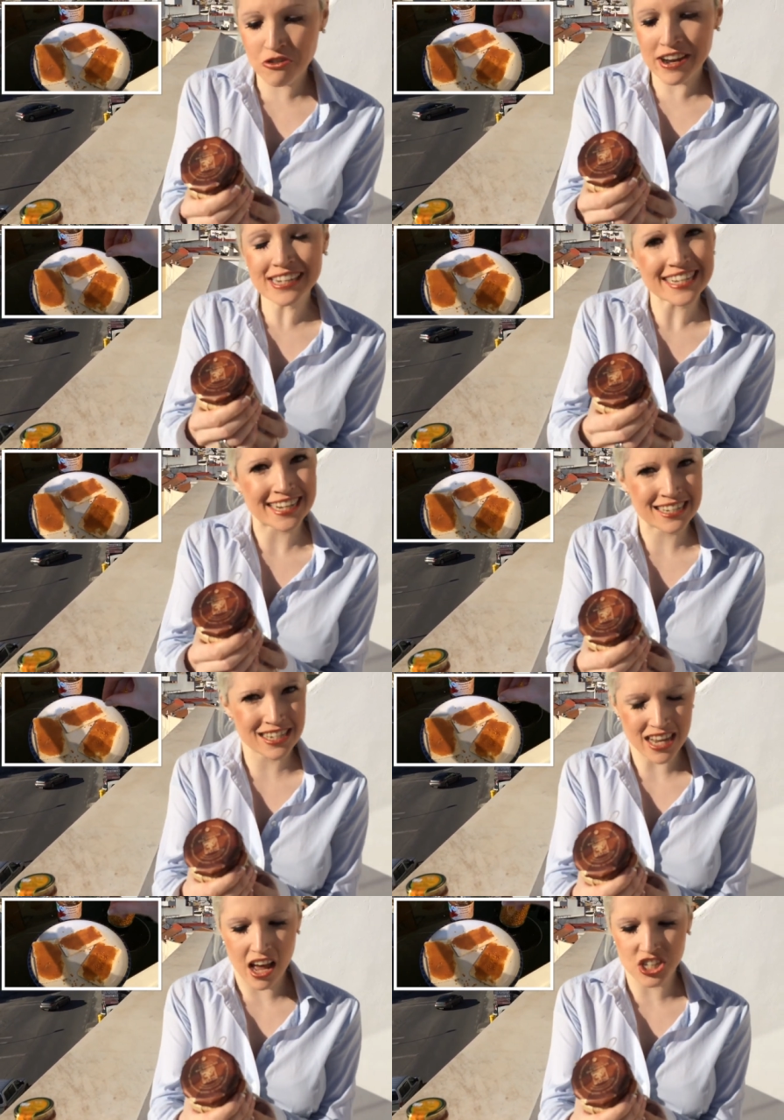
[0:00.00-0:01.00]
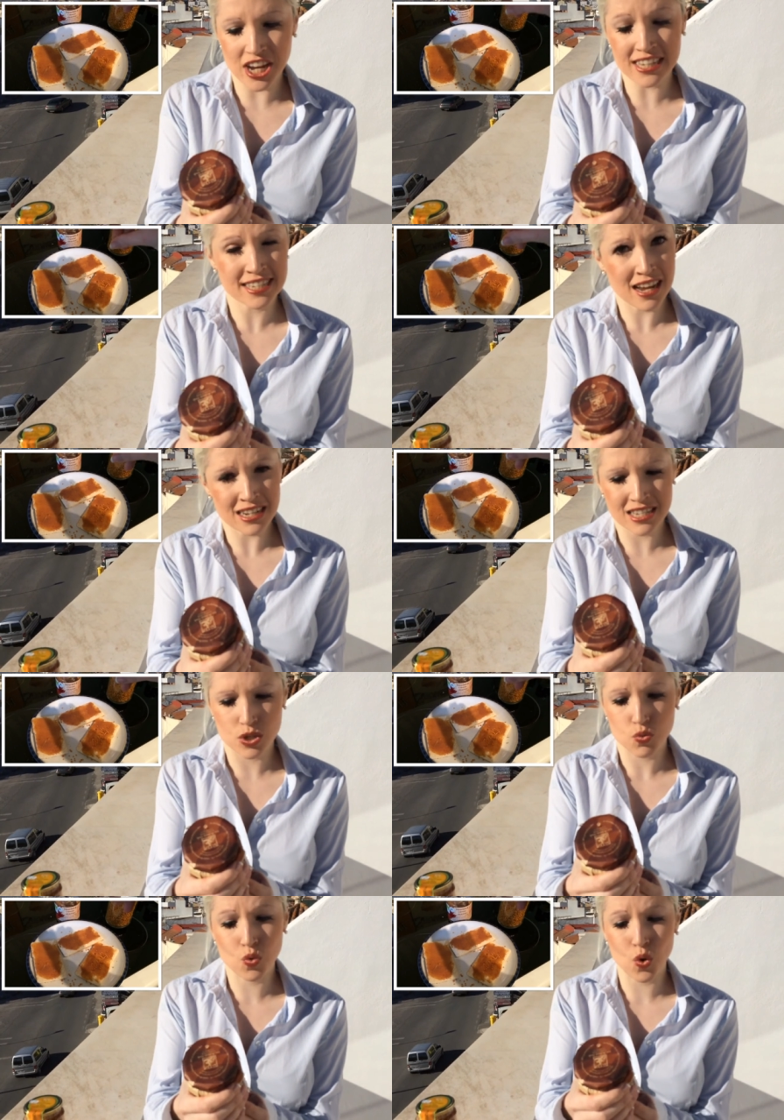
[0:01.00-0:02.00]
ingredients are
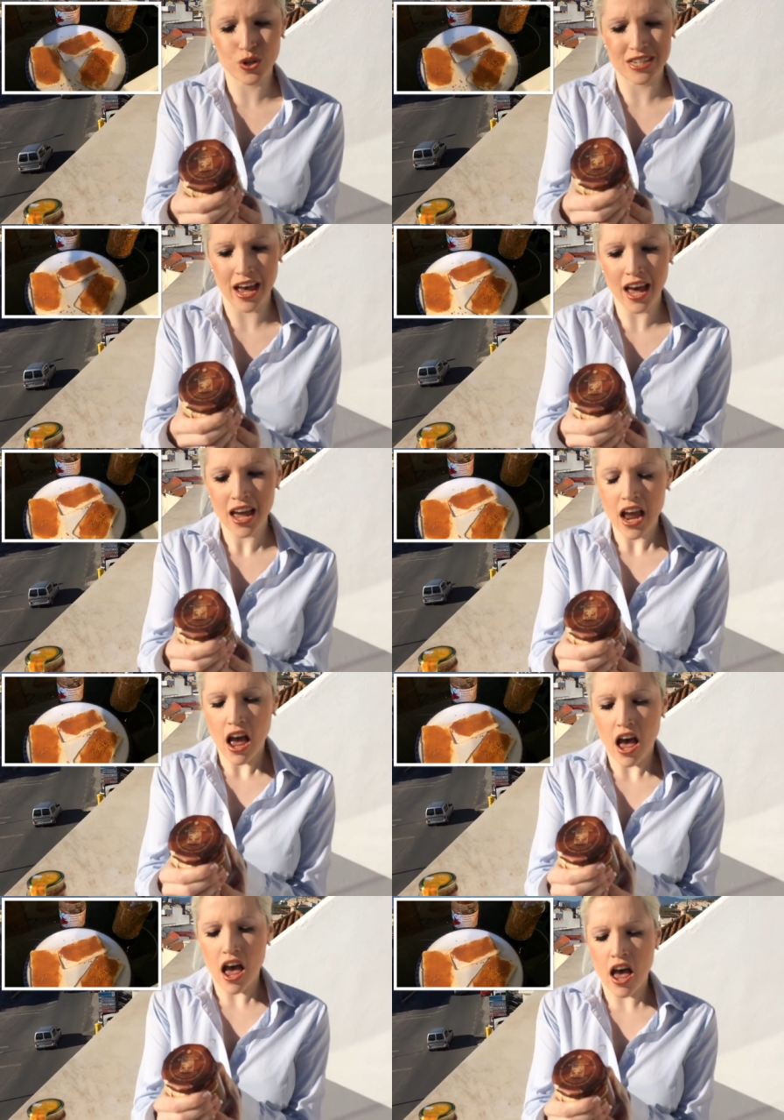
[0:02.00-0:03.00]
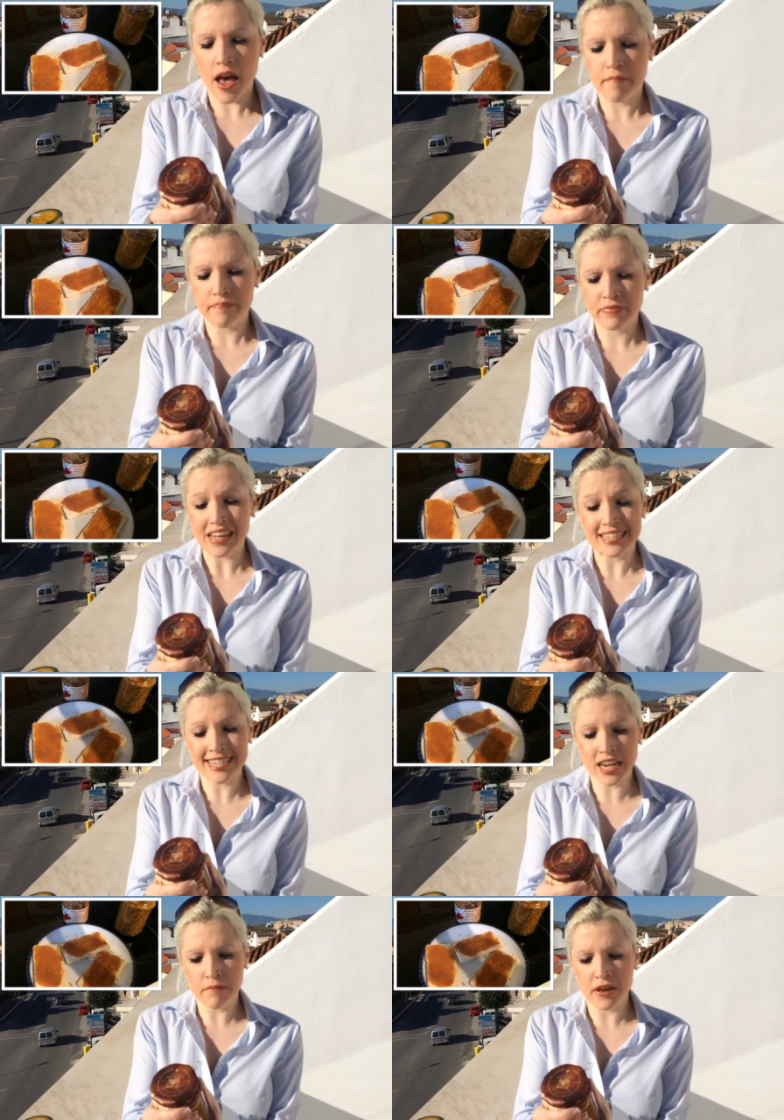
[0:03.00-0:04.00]
chestnuts, water,
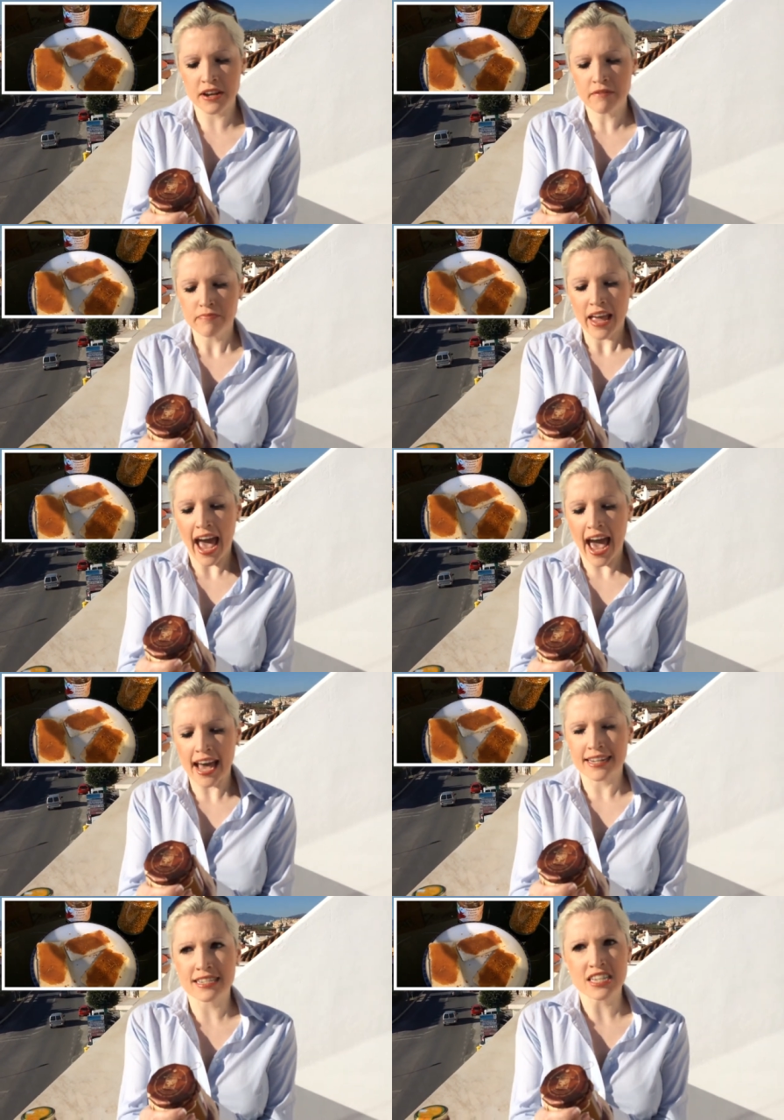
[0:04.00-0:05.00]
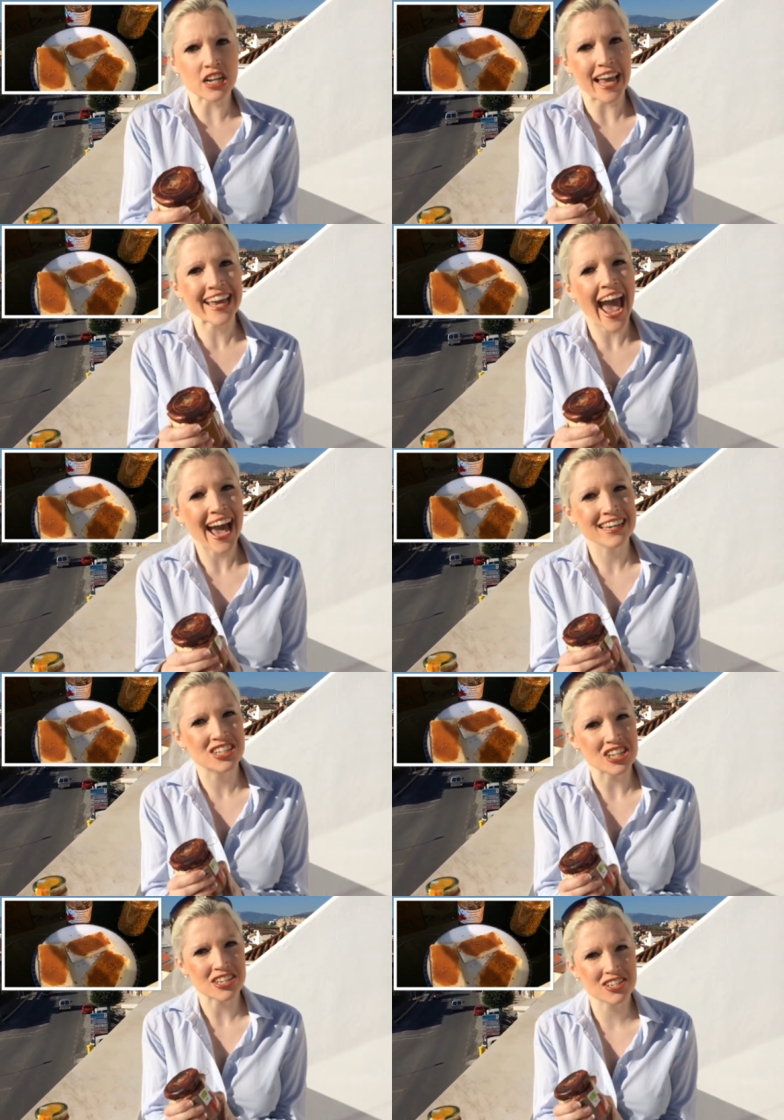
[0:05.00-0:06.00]
cinnamon, and like
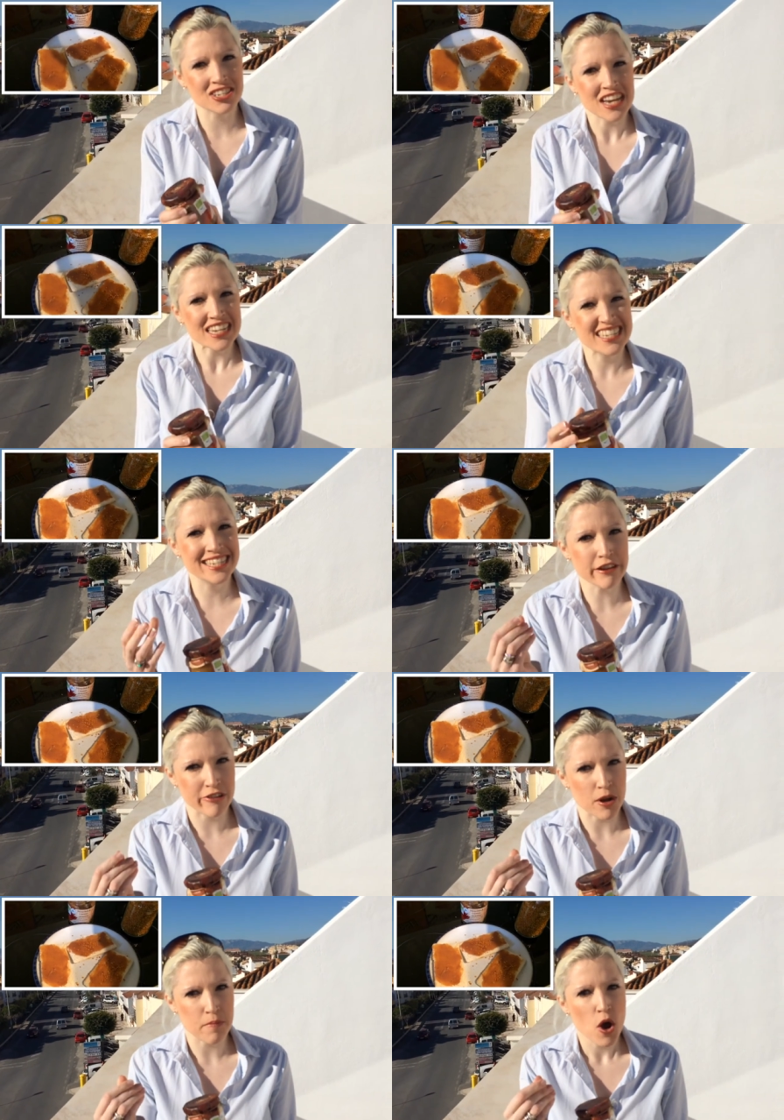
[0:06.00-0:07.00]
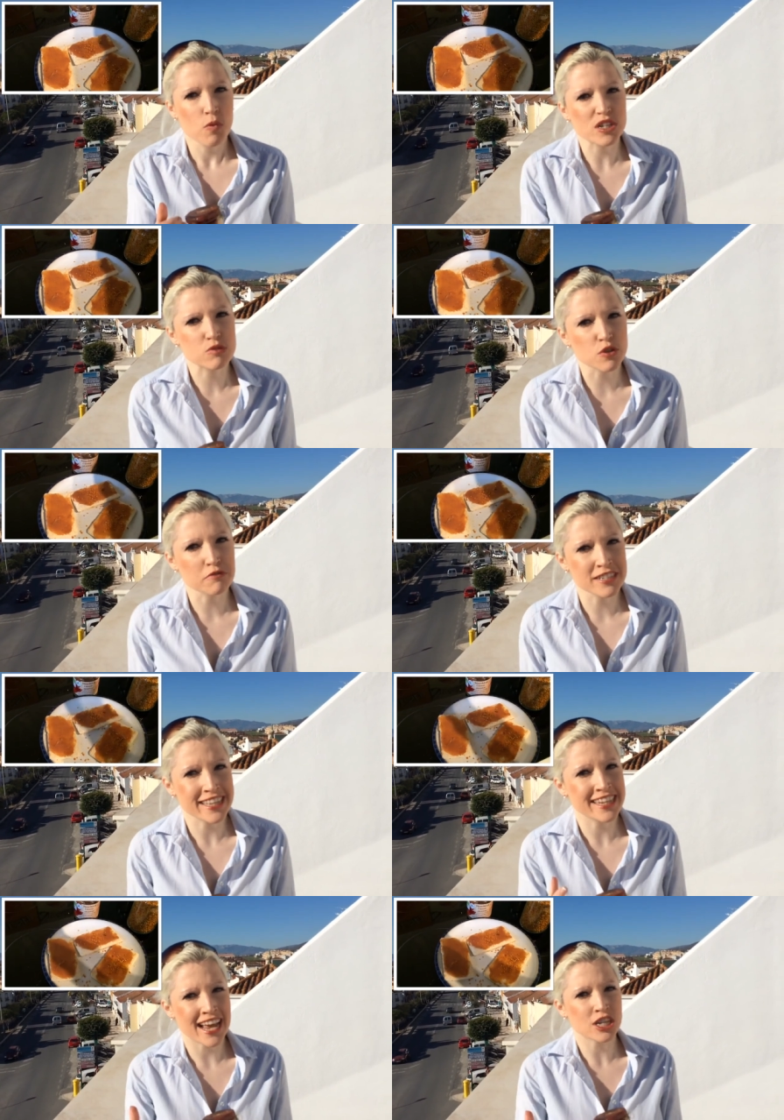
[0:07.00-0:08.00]
cactus syrup, which was obviously
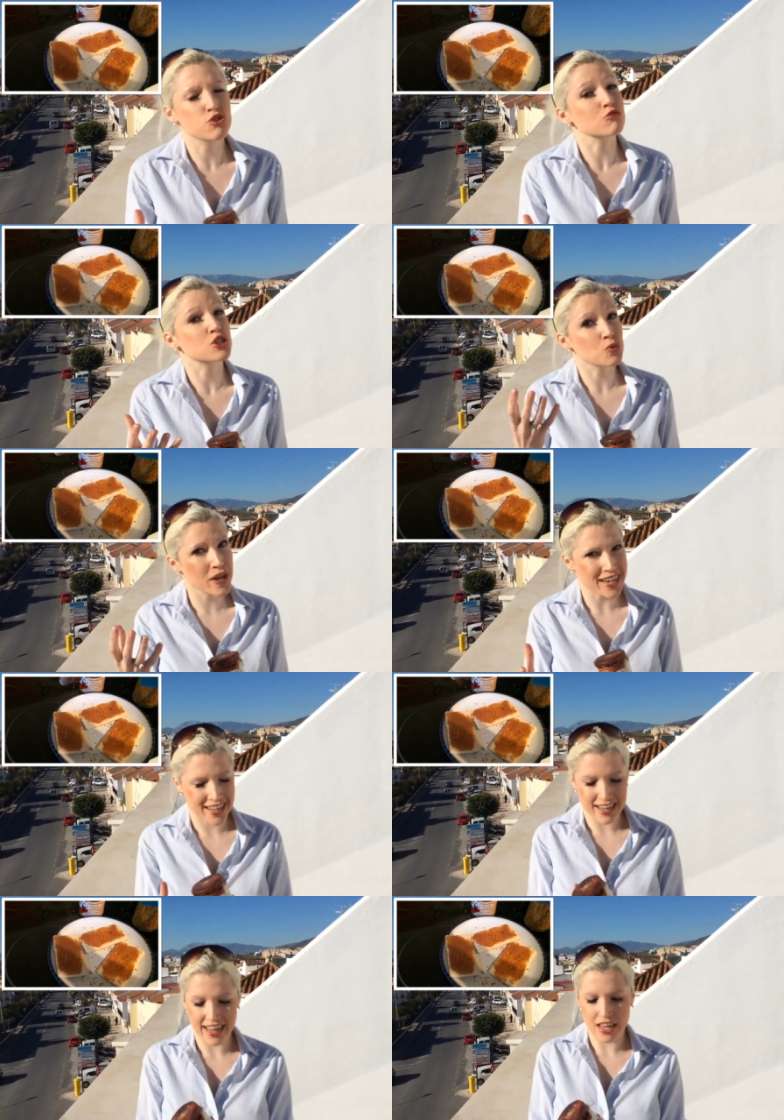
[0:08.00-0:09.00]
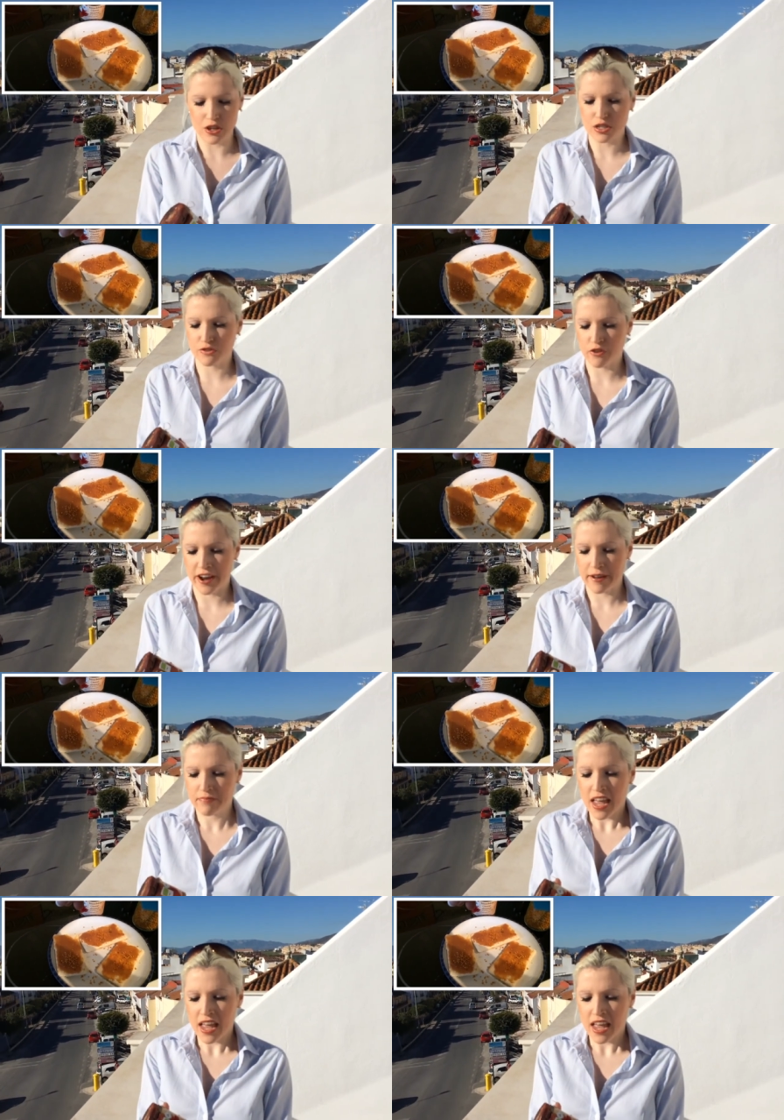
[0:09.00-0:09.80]
the natural sweetener that they used for it.